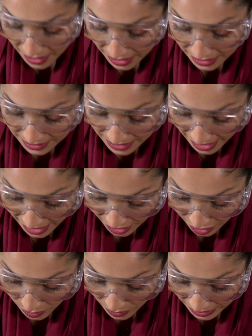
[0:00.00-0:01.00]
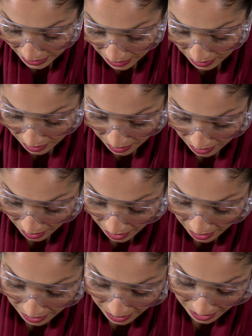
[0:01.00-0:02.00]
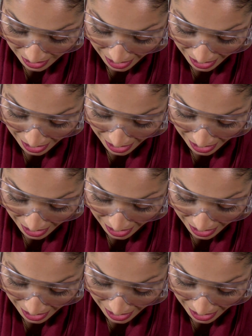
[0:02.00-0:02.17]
is that you can cut the